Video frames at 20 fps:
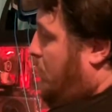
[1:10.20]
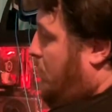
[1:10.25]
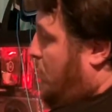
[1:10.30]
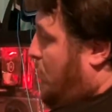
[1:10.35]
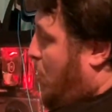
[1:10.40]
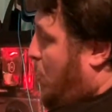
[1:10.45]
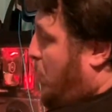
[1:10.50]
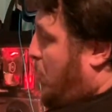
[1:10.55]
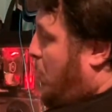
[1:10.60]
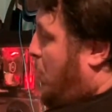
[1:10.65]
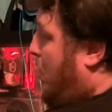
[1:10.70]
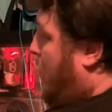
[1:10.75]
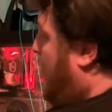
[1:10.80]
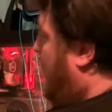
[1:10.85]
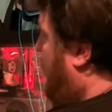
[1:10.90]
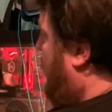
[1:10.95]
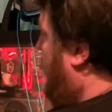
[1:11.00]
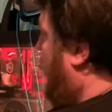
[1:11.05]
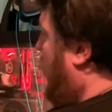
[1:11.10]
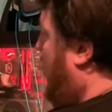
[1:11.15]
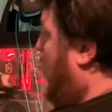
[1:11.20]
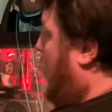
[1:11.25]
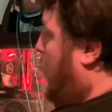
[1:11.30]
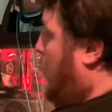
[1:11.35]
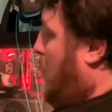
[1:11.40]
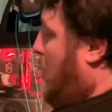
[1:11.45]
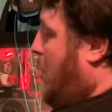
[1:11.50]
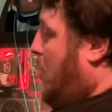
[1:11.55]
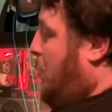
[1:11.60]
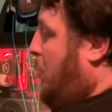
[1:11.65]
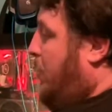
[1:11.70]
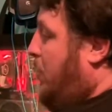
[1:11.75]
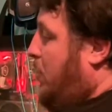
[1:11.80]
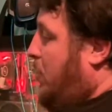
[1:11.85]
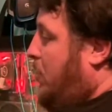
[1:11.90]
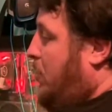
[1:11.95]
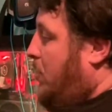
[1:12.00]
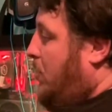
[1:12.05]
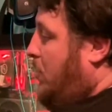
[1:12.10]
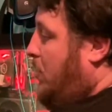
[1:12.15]
rubber feet on the bottom of it,
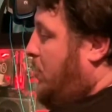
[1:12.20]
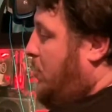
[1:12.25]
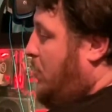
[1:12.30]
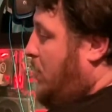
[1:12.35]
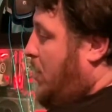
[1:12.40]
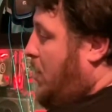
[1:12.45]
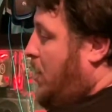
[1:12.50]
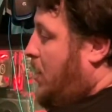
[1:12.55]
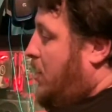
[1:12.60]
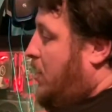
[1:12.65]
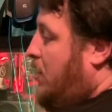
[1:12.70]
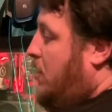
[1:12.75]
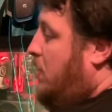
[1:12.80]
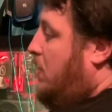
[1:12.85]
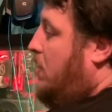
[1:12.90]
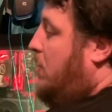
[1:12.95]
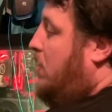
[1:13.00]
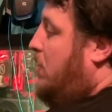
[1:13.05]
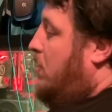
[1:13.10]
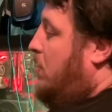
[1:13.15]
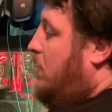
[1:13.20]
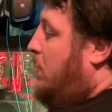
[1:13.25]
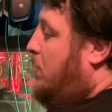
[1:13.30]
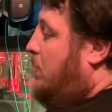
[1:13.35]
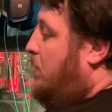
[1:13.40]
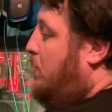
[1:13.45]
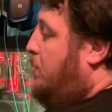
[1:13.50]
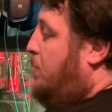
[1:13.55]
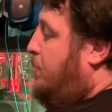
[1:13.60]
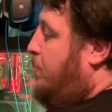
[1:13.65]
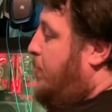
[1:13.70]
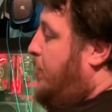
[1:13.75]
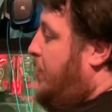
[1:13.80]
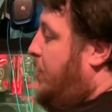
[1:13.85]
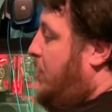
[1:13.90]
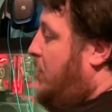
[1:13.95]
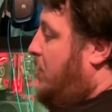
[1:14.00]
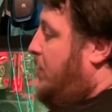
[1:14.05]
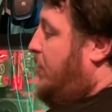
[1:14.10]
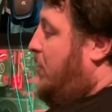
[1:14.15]
and these
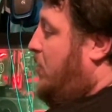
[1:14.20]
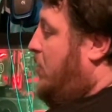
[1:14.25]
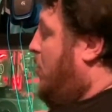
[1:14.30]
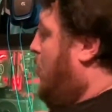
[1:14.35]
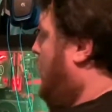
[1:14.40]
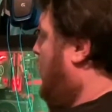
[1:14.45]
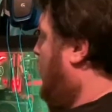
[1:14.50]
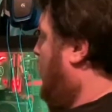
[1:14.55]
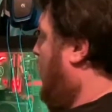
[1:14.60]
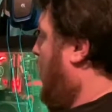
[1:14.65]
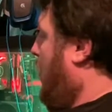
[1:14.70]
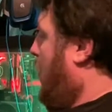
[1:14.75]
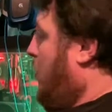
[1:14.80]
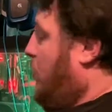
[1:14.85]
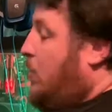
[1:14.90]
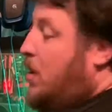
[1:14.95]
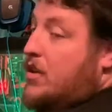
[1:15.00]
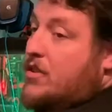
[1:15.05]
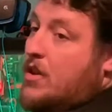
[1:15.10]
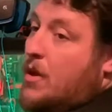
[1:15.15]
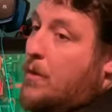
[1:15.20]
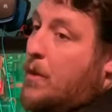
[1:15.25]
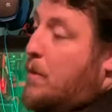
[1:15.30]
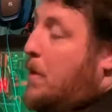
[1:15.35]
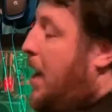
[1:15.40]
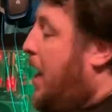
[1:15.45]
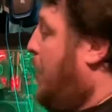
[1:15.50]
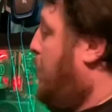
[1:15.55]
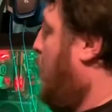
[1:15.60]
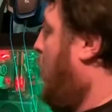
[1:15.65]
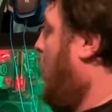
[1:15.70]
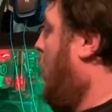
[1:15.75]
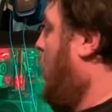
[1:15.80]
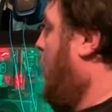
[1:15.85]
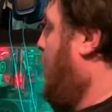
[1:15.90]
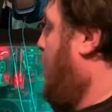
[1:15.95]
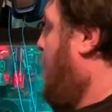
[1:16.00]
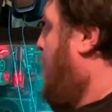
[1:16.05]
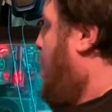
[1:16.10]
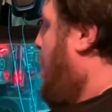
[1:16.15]
things for raising up the back part.